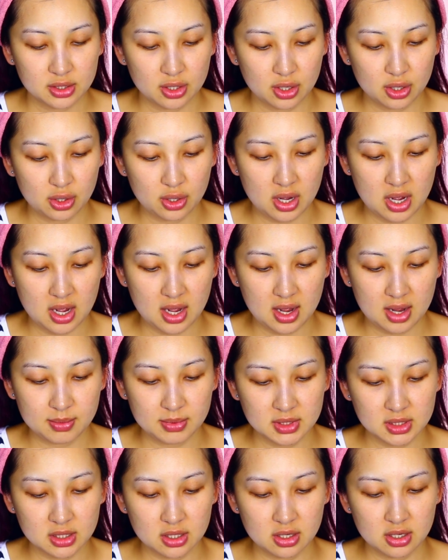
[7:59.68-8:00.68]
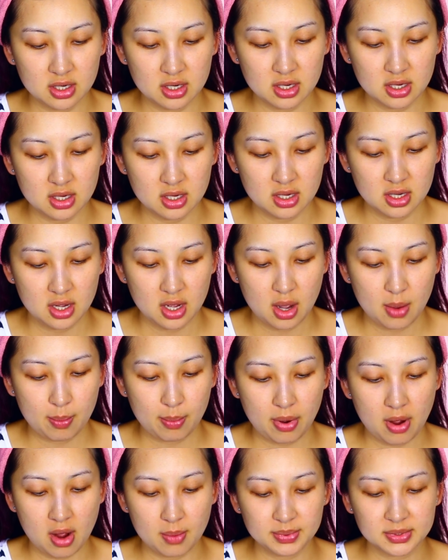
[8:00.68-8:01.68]
So I'm just gonna
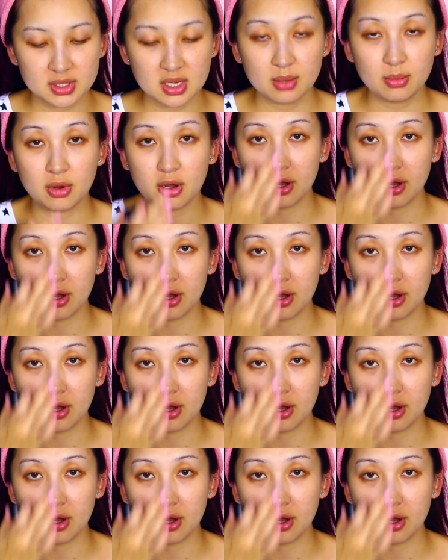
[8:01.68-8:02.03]
pop some